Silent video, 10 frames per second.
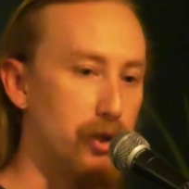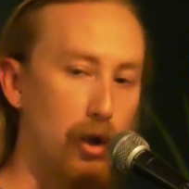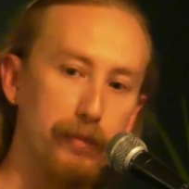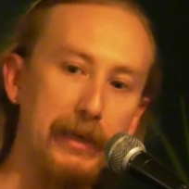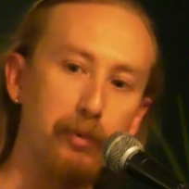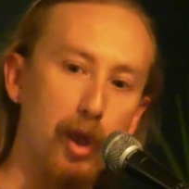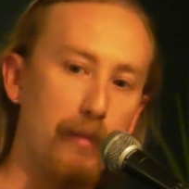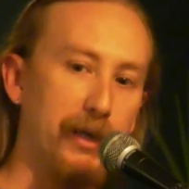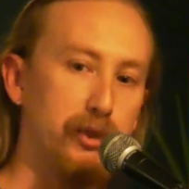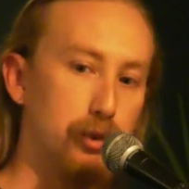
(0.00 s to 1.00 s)
All the people on
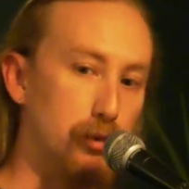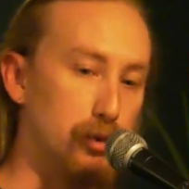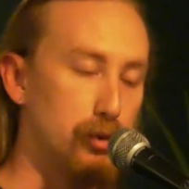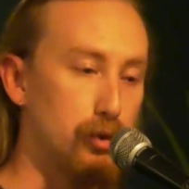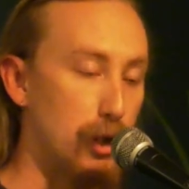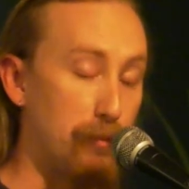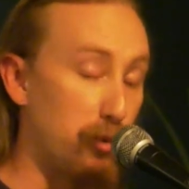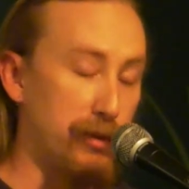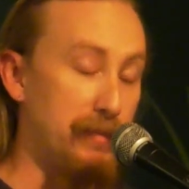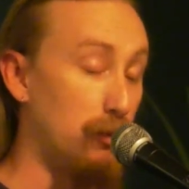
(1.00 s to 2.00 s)
my student trip
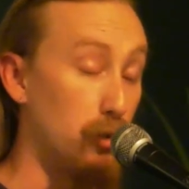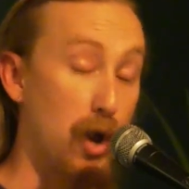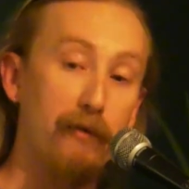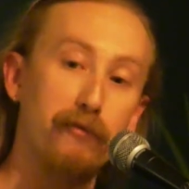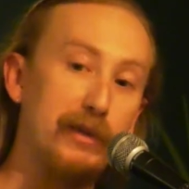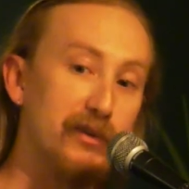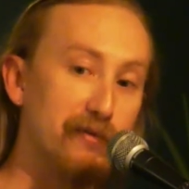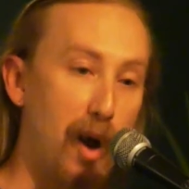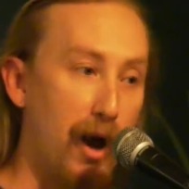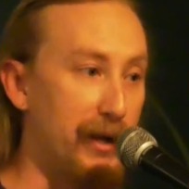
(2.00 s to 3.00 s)
with me were not friends of
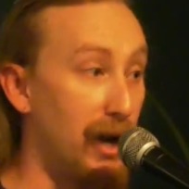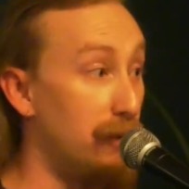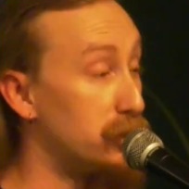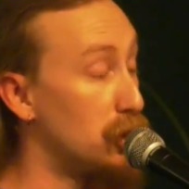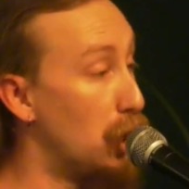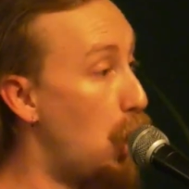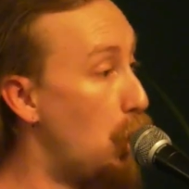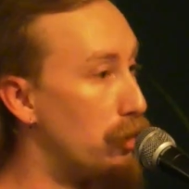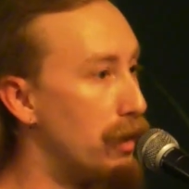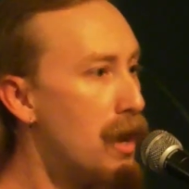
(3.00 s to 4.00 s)
mine. I was
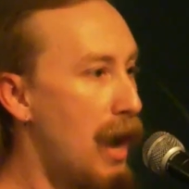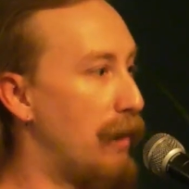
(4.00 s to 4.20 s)
alone.